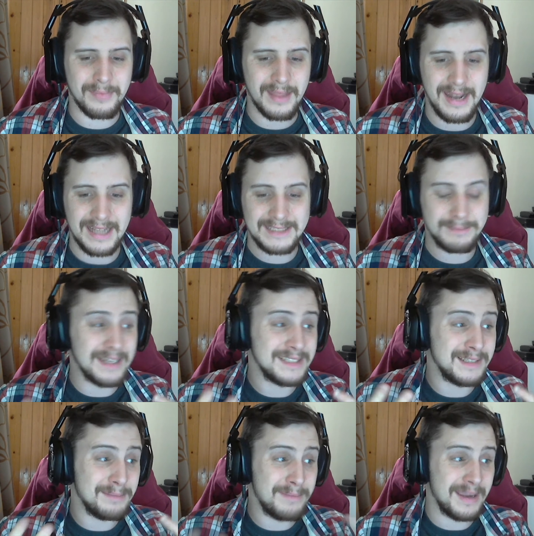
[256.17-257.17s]
That space is
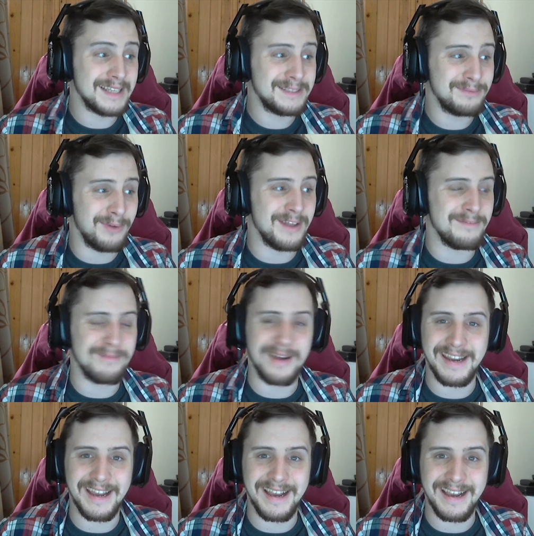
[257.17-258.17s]
the biggest one of
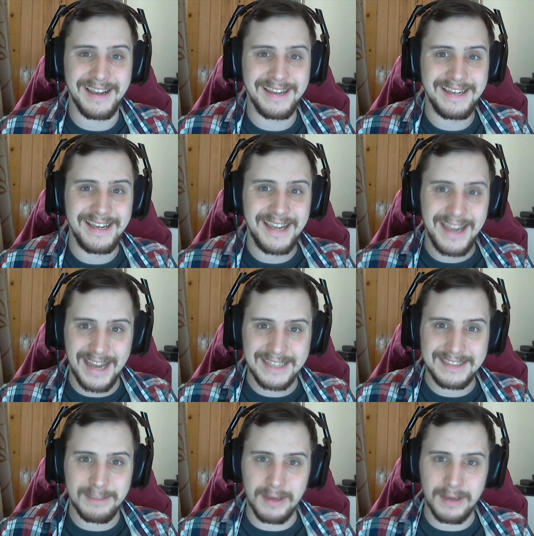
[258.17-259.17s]
my. Uh, it's
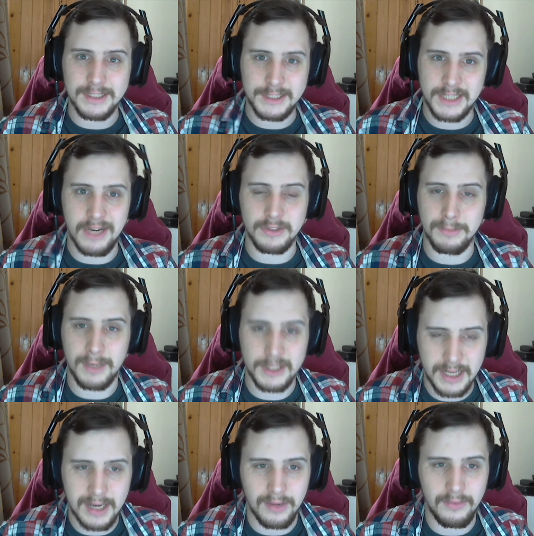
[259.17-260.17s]
the biggest series on my
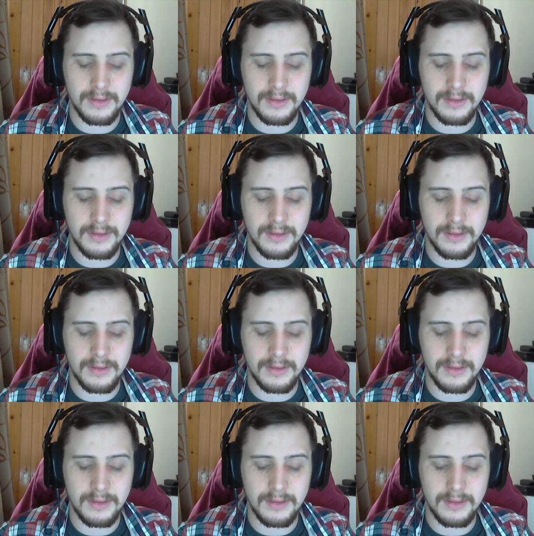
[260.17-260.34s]
channel.